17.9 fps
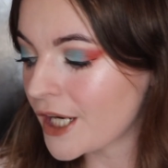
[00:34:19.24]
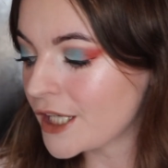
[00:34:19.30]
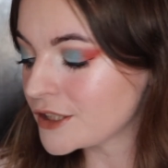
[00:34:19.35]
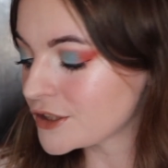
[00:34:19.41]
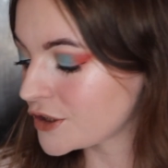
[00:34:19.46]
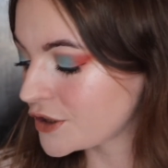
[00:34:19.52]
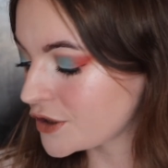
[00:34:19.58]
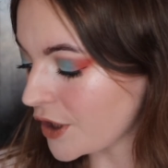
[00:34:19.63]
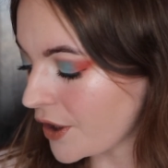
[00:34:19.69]

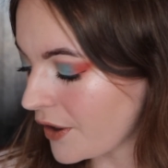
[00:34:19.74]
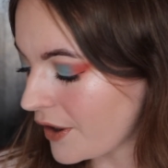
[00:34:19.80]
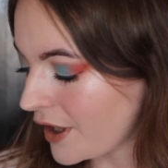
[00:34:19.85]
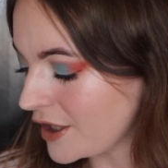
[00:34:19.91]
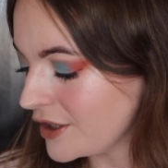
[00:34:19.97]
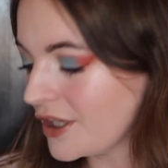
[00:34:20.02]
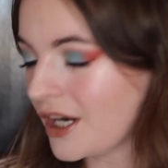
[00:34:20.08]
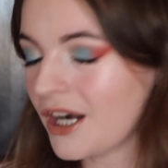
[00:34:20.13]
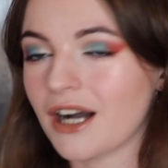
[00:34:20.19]
So
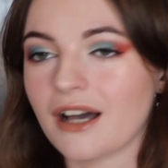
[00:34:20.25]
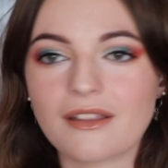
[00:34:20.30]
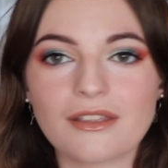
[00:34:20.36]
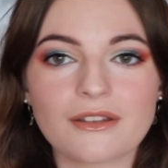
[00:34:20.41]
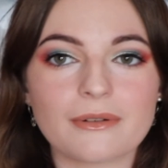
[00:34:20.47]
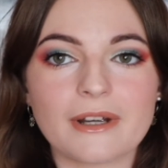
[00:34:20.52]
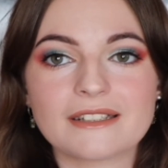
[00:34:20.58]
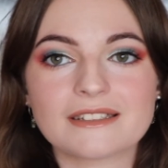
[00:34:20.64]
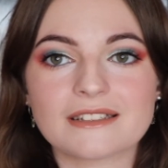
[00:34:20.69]
yeah, the
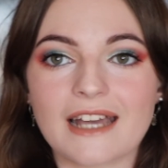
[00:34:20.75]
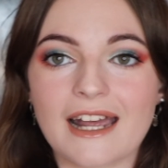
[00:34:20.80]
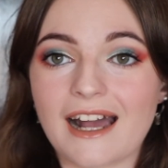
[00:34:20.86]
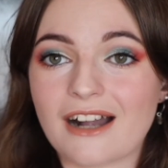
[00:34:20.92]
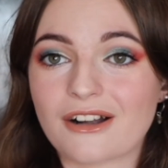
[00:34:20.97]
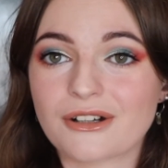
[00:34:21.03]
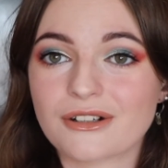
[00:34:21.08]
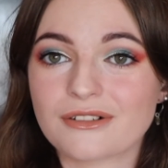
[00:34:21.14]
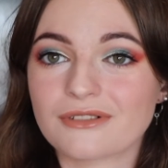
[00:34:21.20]
rest of that I
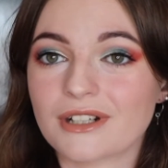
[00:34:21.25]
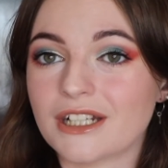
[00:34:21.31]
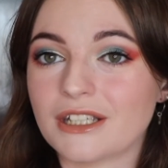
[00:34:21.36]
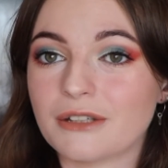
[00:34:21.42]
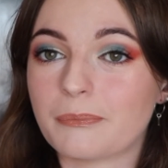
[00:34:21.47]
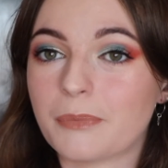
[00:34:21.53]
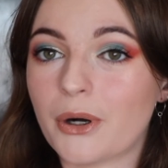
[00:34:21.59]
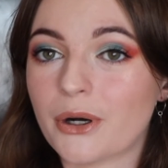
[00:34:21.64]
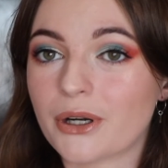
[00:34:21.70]
couldn't really
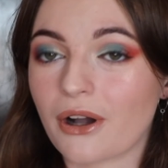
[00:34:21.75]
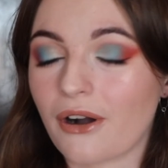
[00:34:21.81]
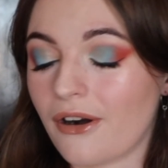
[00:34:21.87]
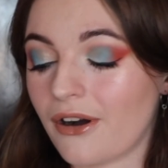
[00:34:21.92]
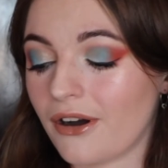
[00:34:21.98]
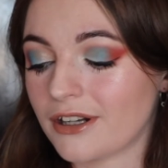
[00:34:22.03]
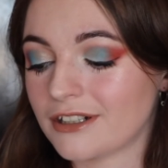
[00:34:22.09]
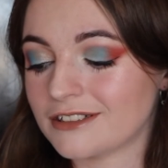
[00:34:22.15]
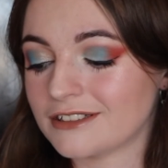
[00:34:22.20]
put
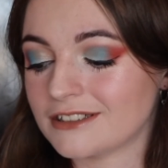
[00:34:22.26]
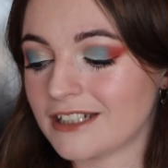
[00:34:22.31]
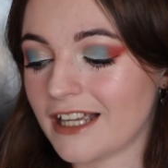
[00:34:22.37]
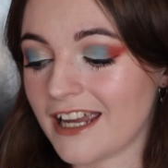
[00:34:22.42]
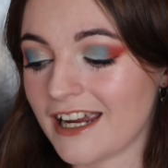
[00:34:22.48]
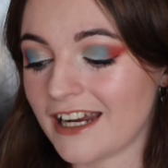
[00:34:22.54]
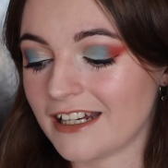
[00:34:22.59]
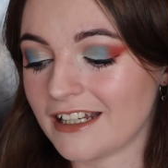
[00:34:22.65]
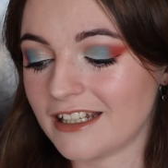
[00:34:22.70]
on
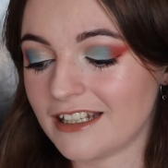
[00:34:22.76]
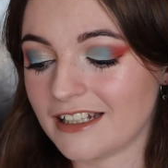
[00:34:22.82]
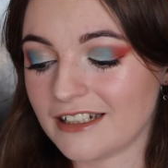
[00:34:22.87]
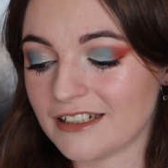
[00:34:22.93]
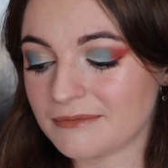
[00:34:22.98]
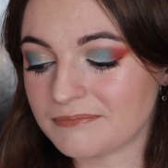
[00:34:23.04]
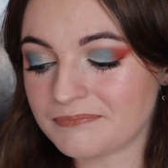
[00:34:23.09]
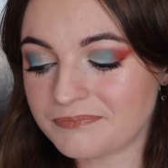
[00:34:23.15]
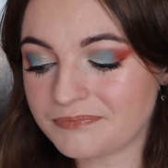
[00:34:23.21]

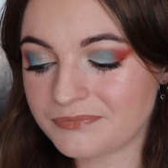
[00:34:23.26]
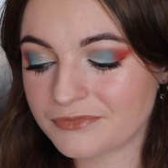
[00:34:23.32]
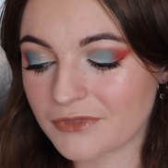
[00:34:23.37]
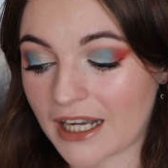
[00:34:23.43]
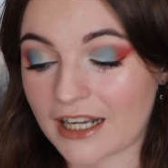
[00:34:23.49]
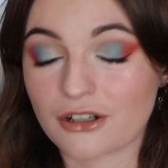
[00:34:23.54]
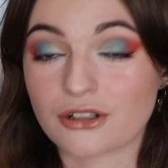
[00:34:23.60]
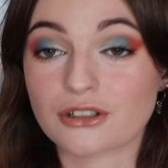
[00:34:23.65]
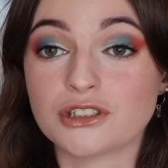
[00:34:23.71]
any, I
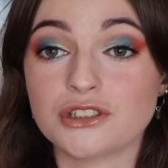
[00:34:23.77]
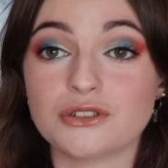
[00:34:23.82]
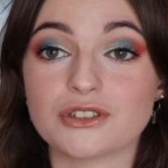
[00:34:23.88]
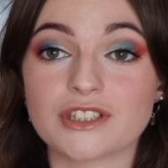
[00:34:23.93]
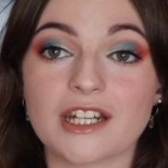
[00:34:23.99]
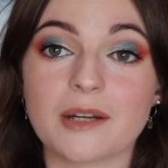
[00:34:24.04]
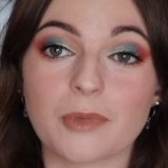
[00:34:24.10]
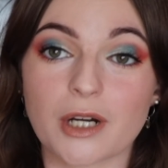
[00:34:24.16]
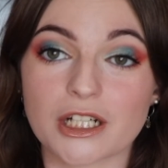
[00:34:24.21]
couldn't use
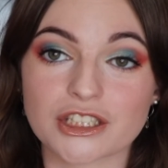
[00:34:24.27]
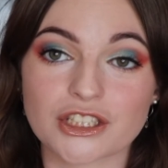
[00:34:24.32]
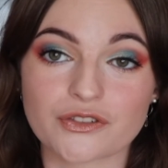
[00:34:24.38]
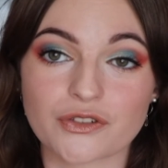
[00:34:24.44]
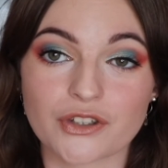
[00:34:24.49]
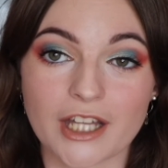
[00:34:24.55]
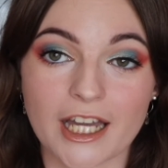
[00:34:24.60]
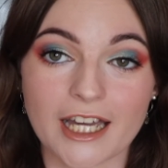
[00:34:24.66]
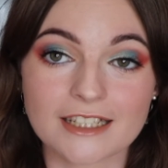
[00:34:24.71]
any brushes
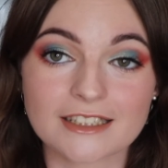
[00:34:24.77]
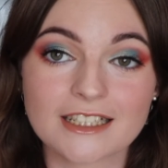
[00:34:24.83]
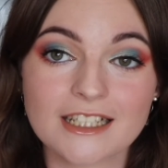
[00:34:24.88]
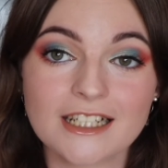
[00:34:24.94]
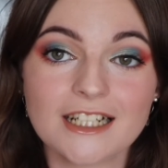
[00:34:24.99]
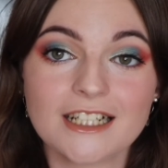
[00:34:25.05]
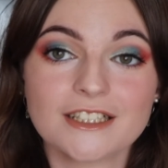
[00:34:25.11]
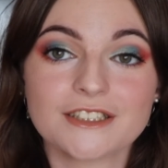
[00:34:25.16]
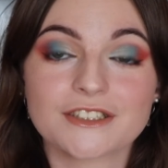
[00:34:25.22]
for that.
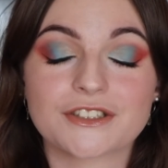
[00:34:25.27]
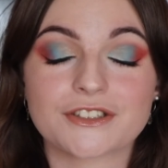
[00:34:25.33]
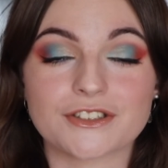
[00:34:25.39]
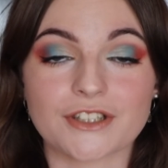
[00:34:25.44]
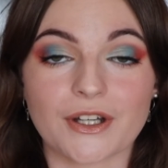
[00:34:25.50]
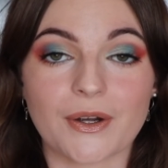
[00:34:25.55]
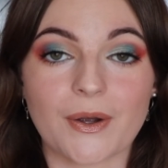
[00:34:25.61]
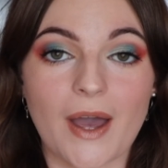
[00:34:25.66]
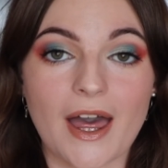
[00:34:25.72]

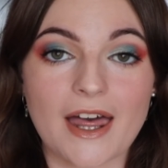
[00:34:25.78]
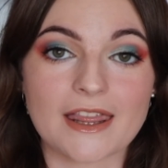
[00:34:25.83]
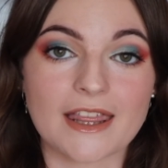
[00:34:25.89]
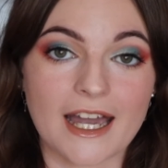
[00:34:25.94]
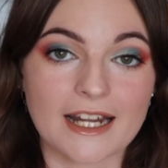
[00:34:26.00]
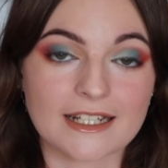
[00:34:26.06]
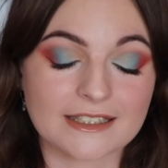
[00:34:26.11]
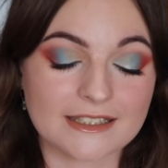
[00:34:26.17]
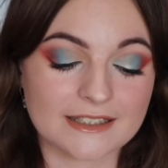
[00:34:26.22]
So
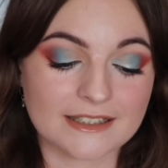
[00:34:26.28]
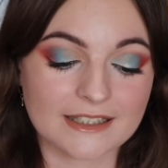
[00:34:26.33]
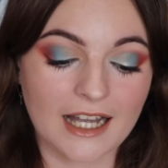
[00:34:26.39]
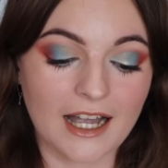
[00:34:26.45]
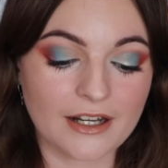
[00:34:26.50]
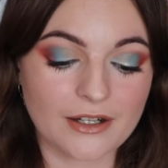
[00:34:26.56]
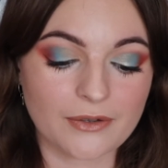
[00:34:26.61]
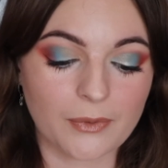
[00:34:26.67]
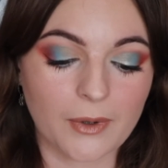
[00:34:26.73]
that is
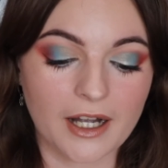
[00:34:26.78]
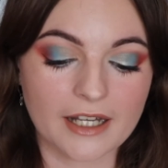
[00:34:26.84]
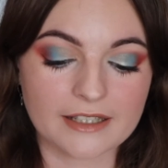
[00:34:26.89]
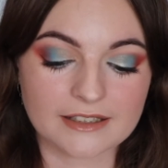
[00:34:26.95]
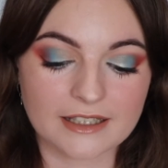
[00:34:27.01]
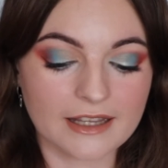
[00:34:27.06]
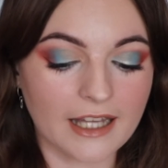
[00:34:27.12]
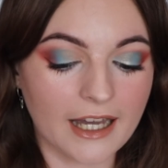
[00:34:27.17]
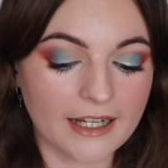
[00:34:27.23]
kind of why I
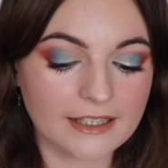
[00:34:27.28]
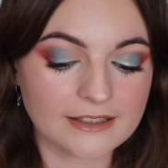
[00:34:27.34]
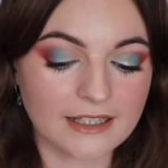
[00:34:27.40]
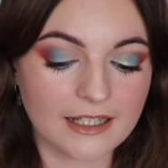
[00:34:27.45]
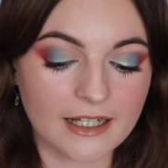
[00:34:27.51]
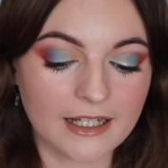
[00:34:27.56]
did that.